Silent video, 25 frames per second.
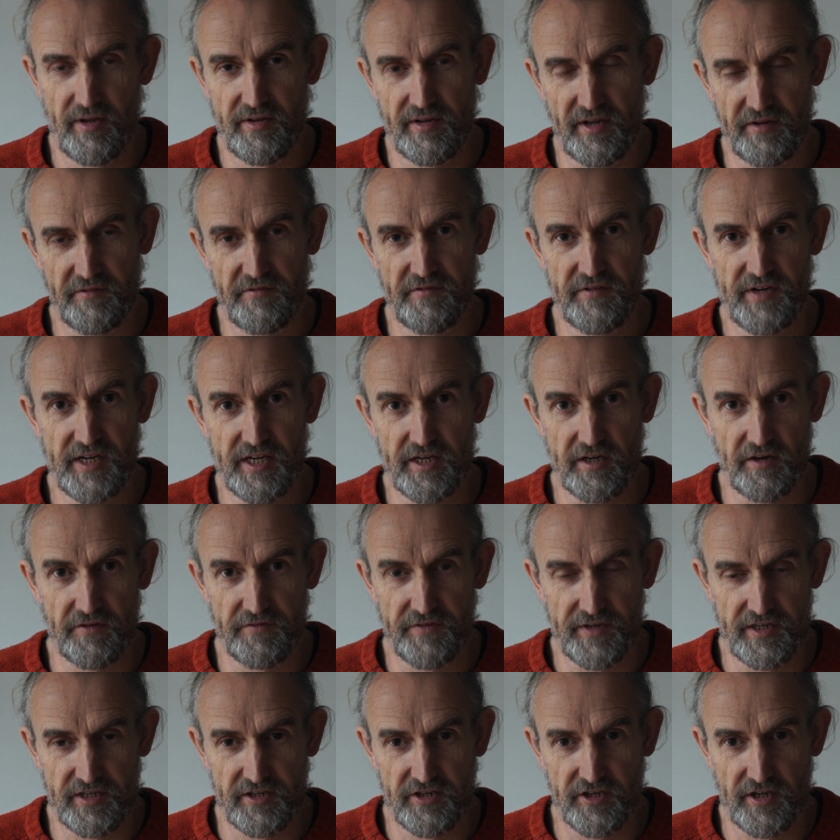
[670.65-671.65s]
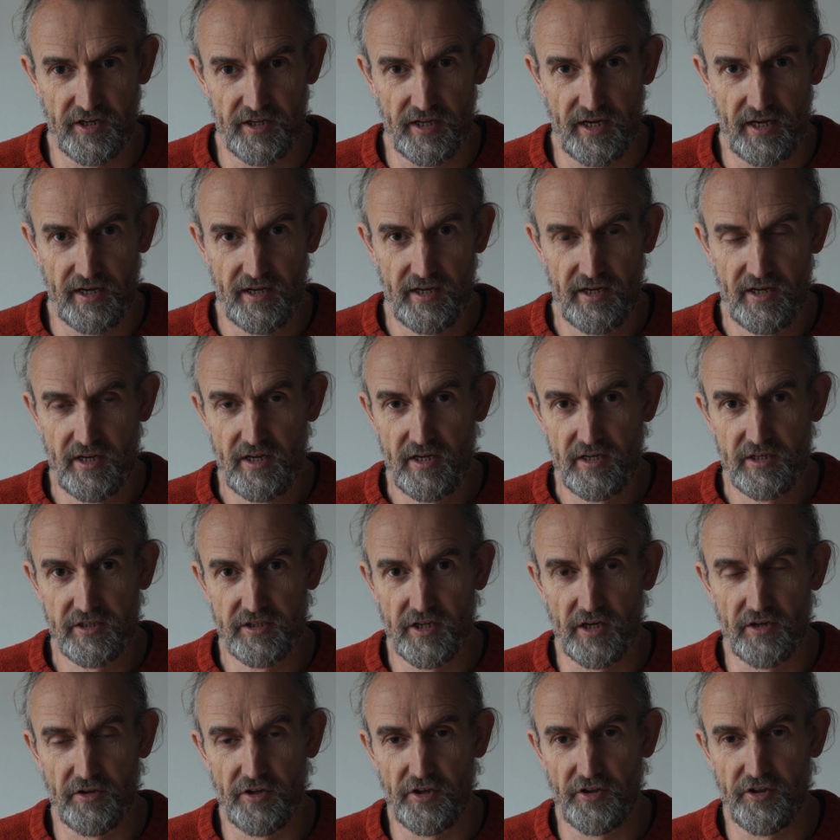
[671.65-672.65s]
They feed off each other
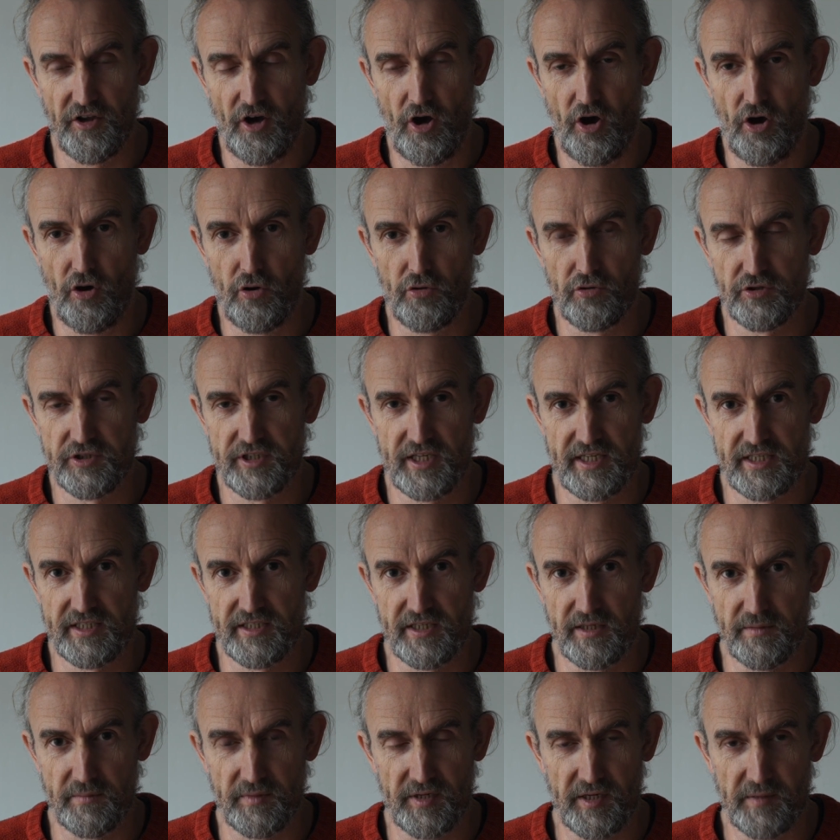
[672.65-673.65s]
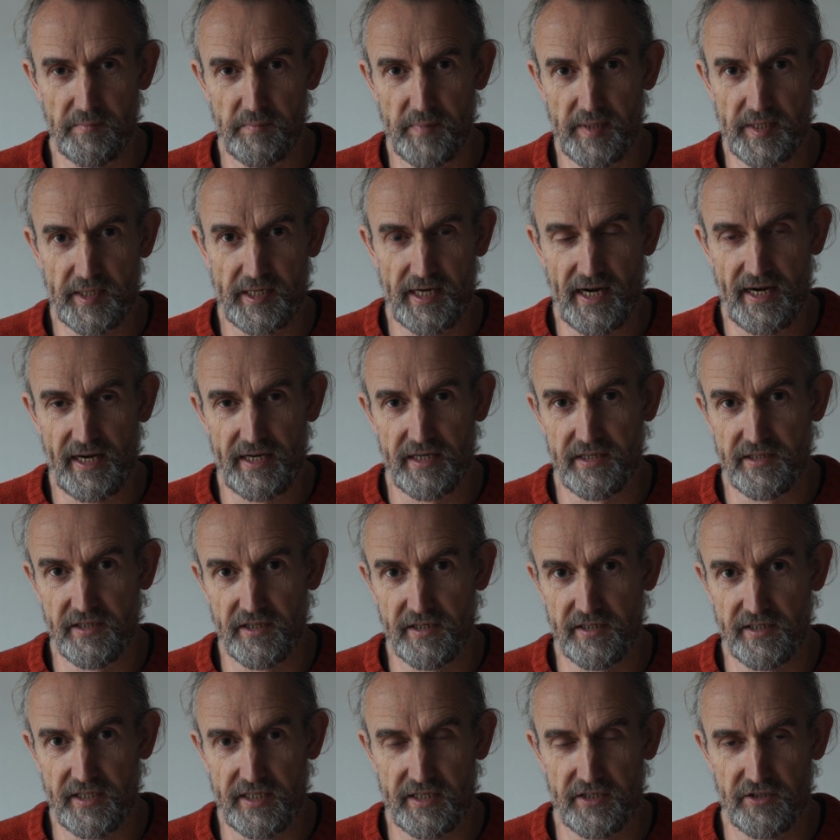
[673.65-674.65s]
so that the whole system can be
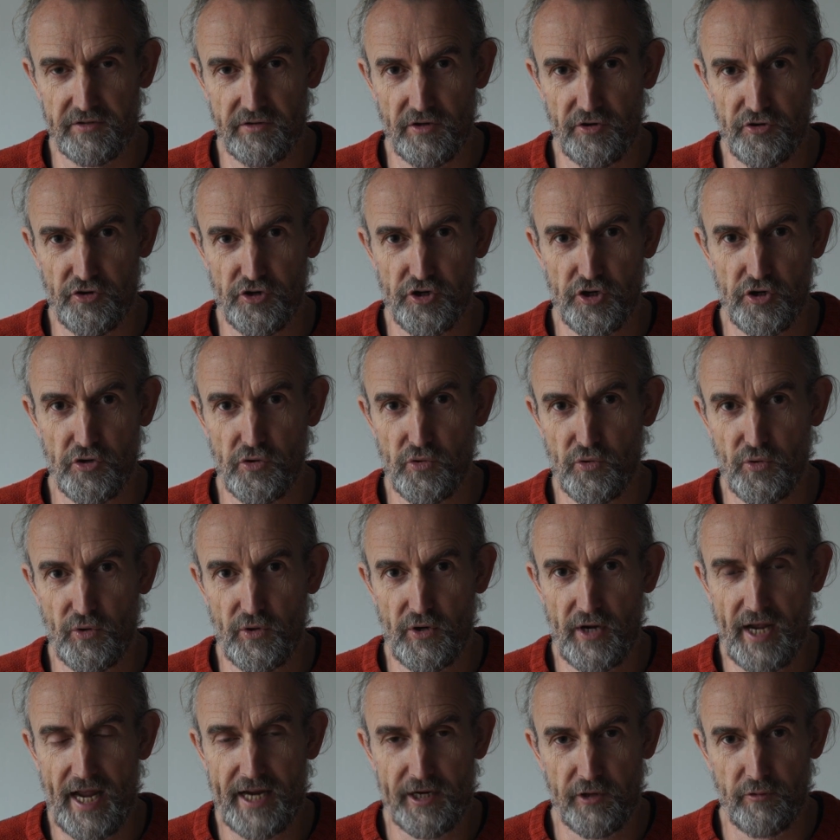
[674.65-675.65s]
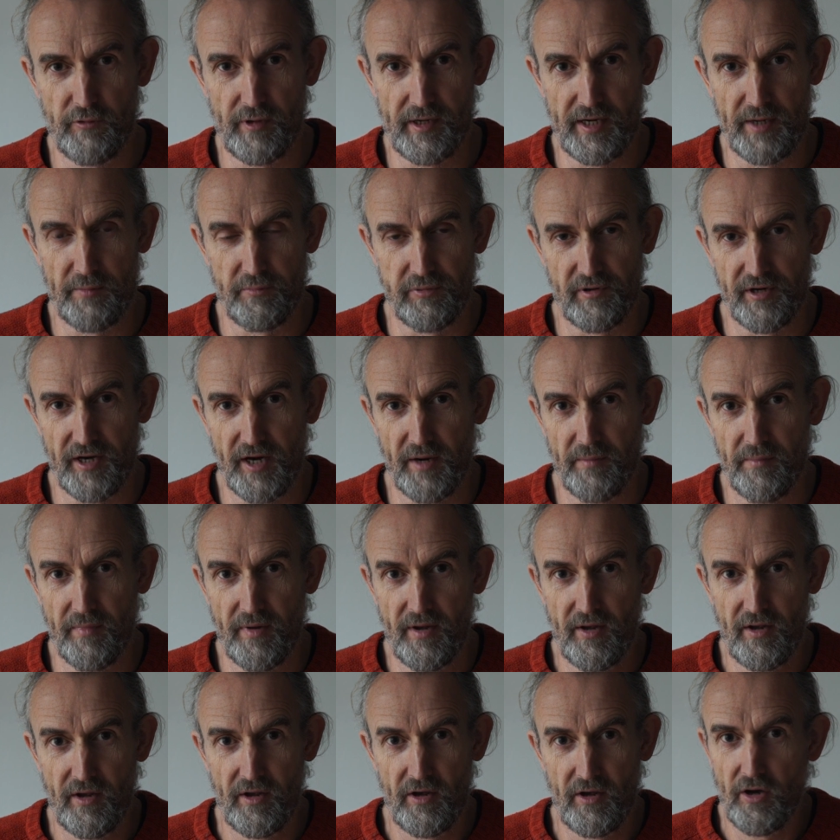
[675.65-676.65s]
guided into a new equilibrium
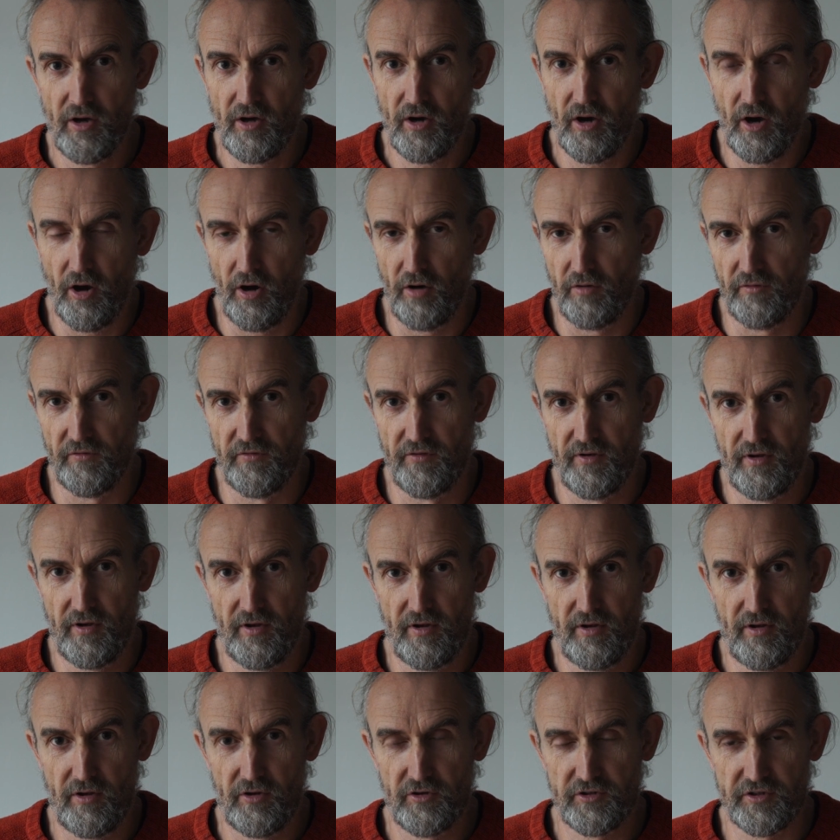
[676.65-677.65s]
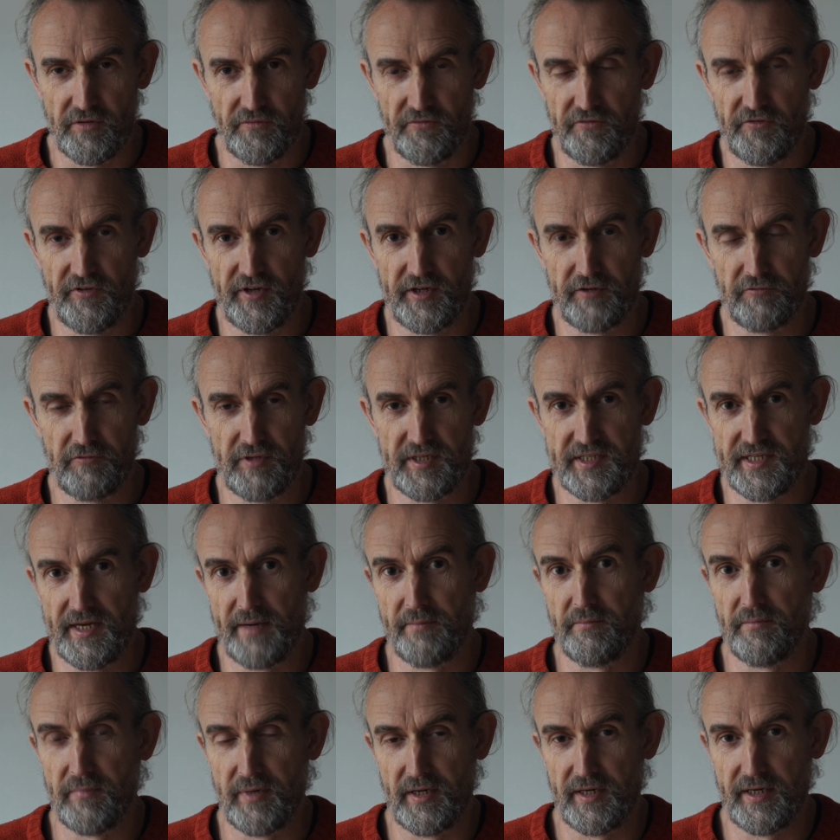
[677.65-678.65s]
of something
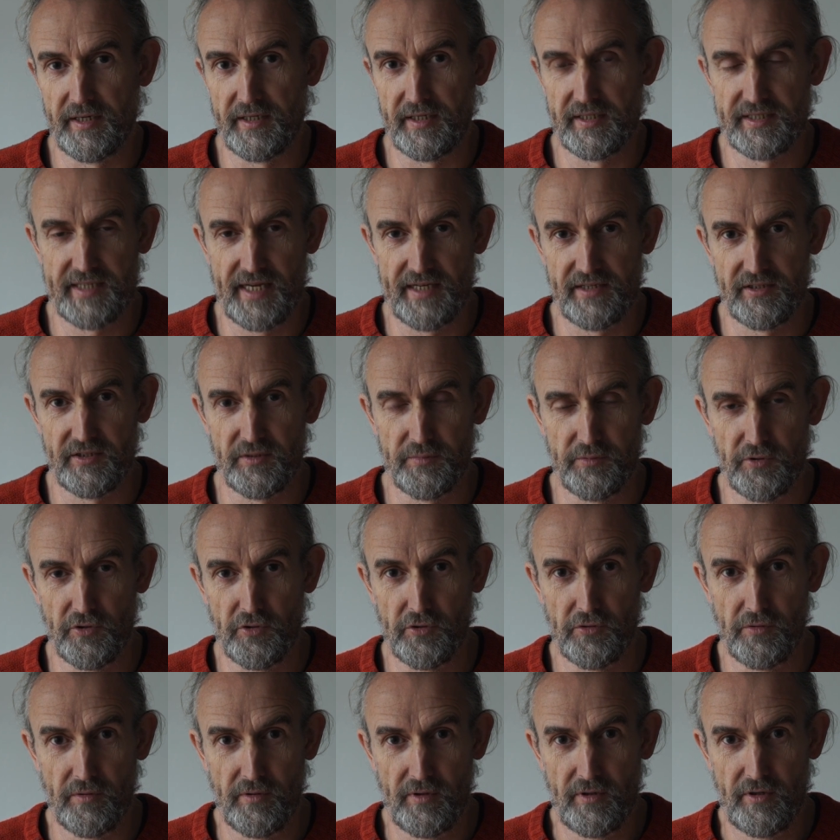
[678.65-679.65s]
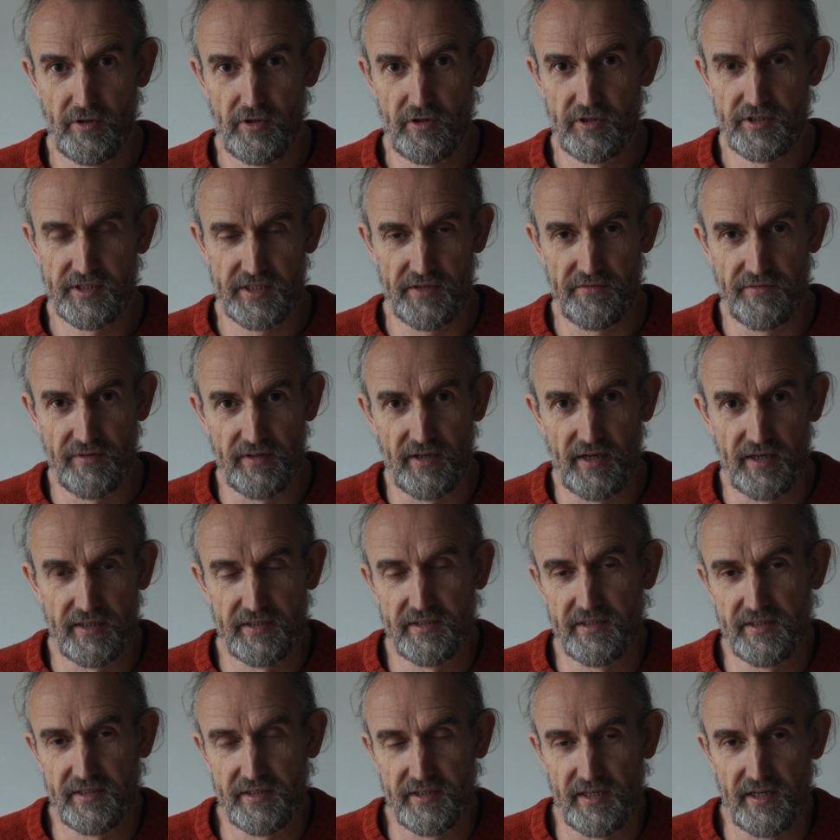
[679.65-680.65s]
resembling a sensible,
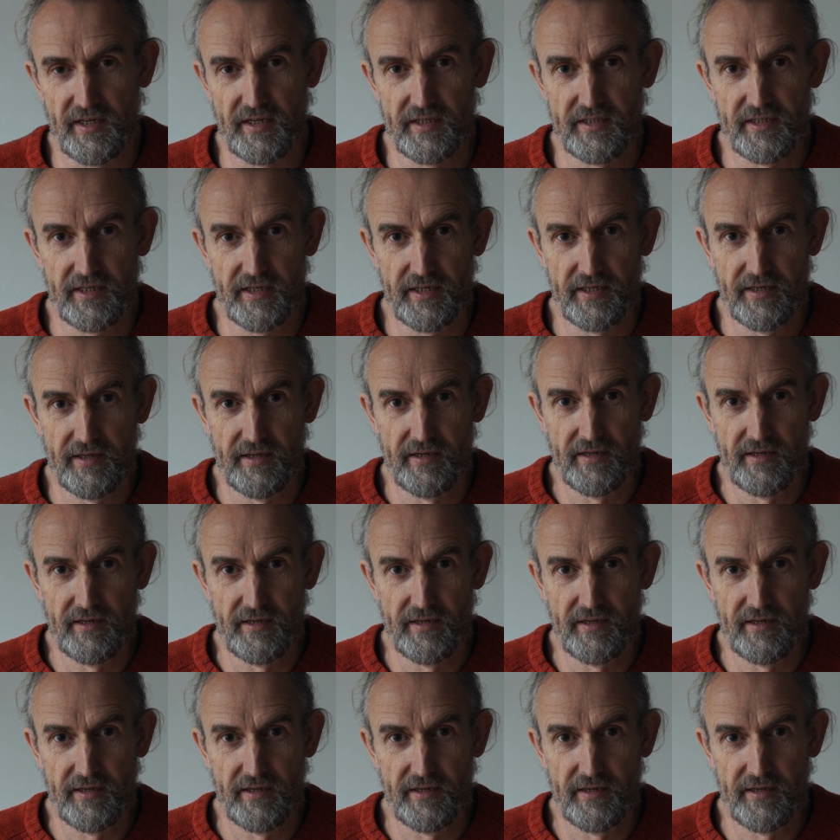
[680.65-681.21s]
civilized society.